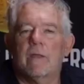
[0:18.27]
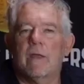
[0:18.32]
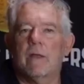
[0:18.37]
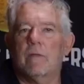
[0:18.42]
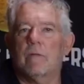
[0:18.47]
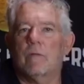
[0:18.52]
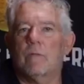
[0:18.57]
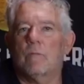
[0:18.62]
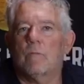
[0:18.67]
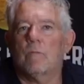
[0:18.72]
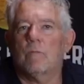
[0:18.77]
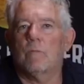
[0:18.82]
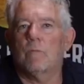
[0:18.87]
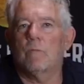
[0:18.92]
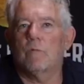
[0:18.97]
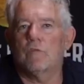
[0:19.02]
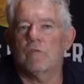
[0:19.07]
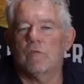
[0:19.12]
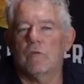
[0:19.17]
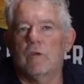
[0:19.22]
that
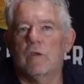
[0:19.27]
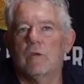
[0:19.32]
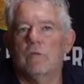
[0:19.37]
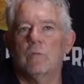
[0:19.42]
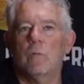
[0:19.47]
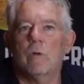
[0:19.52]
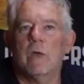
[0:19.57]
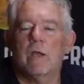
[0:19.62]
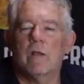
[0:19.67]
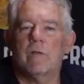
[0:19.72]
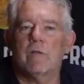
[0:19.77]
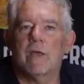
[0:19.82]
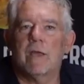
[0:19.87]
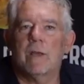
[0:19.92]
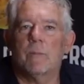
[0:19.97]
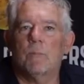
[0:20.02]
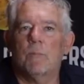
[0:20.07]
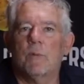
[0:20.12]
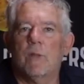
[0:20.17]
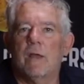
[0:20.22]
machines were going to
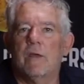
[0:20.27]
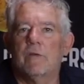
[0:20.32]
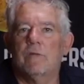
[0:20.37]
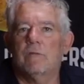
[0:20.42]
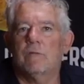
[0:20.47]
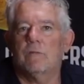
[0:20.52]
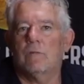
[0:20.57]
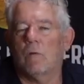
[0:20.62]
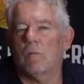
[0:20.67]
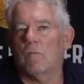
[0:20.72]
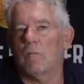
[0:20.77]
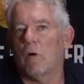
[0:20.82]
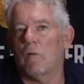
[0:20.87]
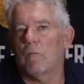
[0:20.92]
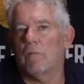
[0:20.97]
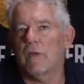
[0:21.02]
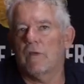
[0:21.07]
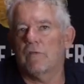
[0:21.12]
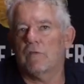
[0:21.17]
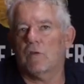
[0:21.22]
take place
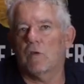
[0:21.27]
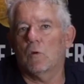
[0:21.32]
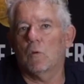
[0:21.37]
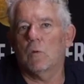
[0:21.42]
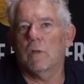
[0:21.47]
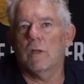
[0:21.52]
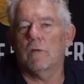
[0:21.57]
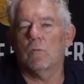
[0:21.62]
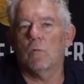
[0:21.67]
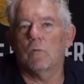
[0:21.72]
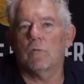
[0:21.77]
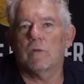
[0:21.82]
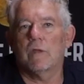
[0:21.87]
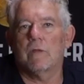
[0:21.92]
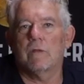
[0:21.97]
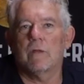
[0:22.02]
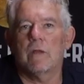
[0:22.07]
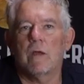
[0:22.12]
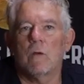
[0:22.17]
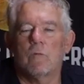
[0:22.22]
of their skill levels,
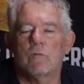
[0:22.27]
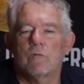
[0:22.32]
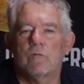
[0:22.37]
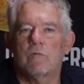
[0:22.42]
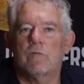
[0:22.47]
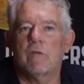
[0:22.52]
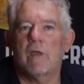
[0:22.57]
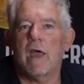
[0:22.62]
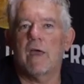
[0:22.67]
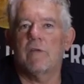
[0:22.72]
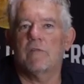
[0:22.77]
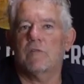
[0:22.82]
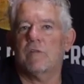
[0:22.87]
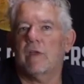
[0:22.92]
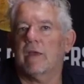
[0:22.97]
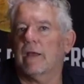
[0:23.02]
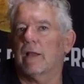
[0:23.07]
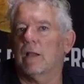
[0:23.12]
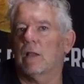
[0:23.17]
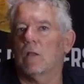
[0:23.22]
and it's
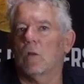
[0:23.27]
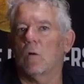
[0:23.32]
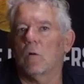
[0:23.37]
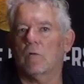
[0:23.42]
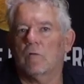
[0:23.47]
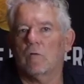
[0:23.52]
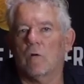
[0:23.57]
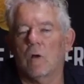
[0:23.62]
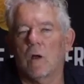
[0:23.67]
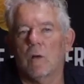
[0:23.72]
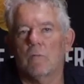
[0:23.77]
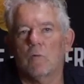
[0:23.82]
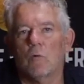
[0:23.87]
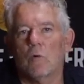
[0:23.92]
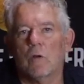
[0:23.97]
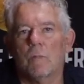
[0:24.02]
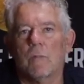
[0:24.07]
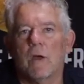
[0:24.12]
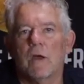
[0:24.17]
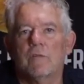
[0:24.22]
taken a long time for
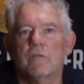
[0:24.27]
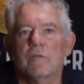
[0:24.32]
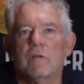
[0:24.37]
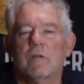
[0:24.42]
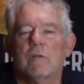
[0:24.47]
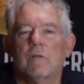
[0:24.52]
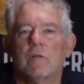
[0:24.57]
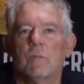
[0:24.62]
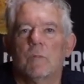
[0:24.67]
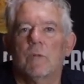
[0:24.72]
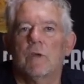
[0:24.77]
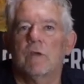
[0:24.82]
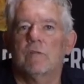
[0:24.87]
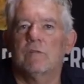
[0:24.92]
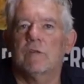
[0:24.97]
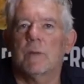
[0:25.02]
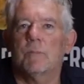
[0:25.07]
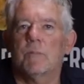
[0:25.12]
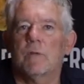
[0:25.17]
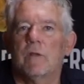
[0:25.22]
automation to be
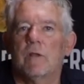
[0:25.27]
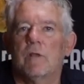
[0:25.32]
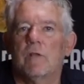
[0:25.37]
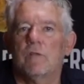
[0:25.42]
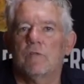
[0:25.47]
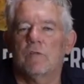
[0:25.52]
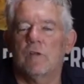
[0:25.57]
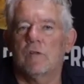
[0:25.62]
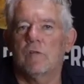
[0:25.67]
accepted in this